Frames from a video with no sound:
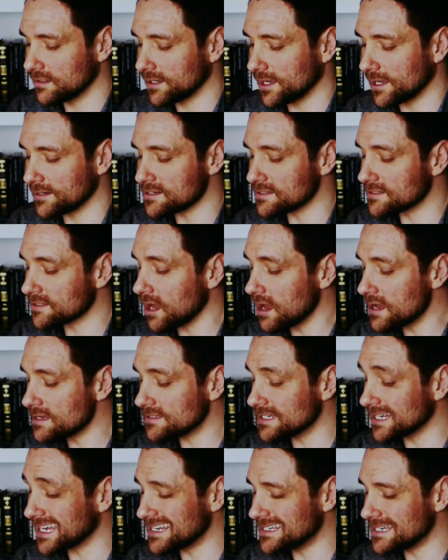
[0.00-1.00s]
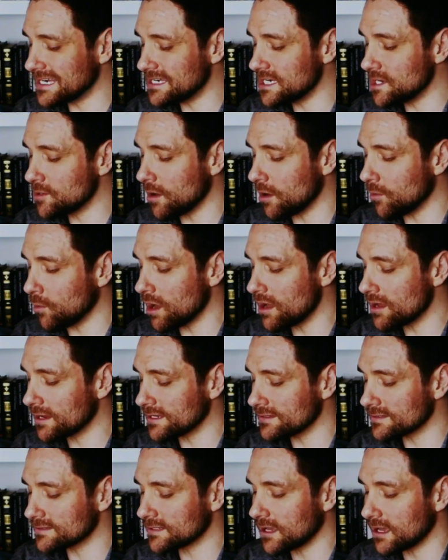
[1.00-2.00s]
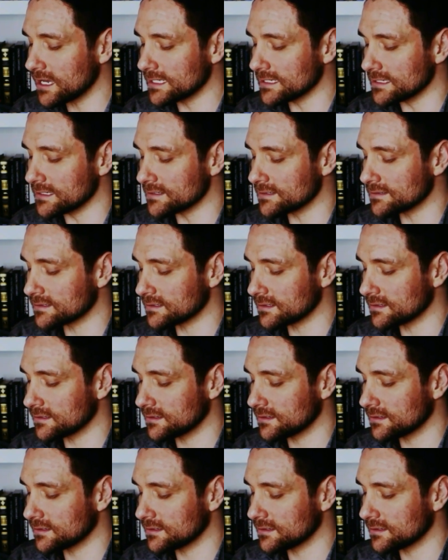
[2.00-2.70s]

and decides to continue her work in silence.